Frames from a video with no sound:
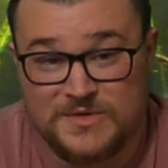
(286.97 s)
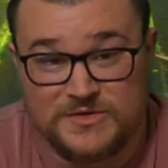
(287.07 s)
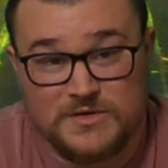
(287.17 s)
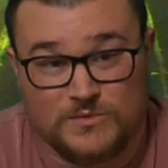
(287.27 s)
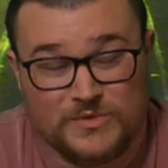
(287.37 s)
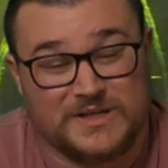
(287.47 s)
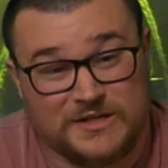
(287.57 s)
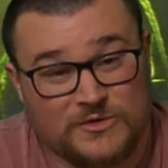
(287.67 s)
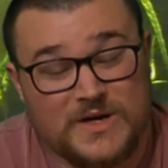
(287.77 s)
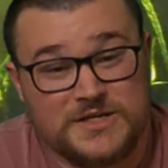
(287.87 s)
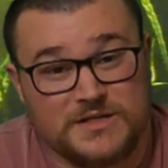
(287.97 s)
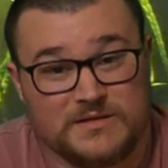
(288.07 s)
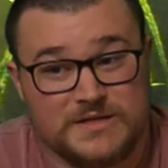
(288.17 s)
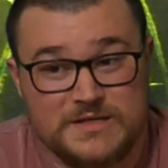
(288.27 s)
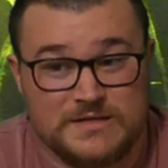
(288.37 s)
There's no really
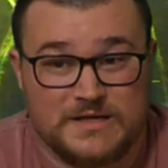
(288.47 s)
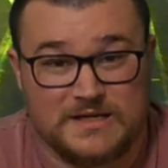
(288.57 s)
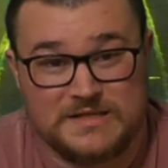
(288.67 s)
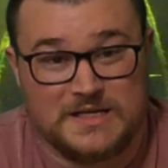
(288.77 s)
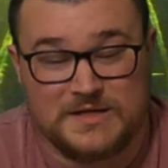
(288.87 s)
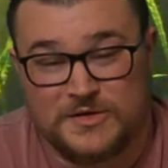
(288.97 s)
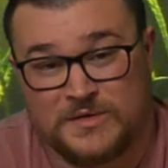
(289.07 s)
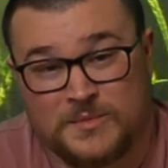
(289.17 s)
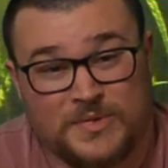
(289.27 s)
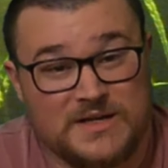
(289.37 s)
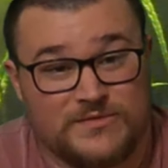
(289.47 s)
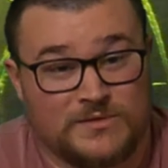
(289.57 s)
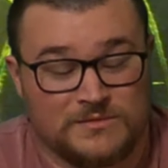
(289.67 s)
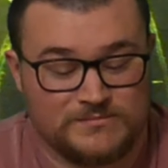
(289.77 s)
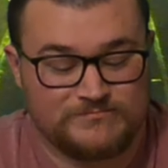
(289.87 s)
aggression. They just it's like they're little
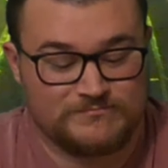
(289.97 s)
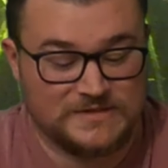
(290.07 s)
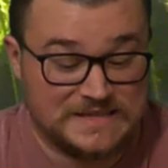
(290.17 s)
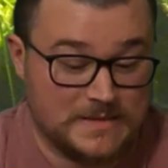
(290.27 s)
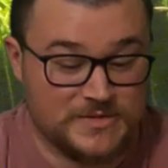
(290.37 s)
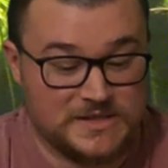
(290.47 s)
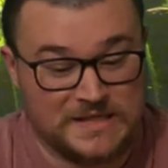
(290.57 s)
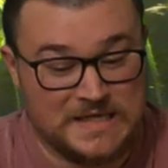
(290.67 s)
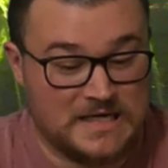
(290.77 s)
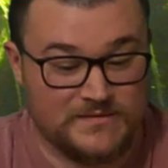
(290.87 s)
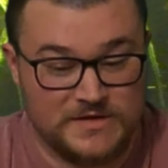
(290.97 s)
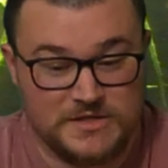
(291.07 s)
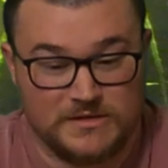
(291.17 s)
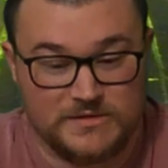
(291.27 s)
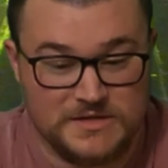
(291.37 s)
playful nips that they give
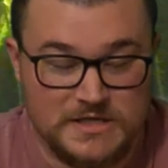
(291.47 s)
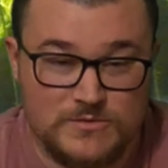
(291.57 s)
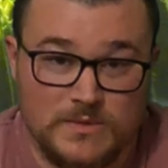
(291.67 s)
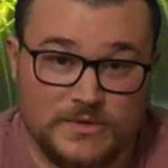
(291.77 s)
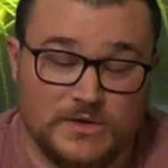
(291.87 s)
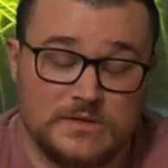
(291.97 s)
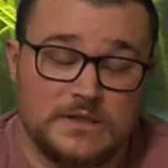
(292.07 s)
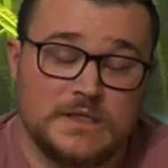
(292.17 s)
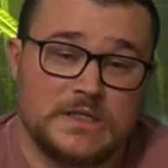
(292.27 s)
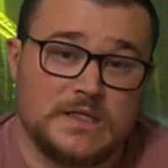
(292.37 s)
each other as they swim along.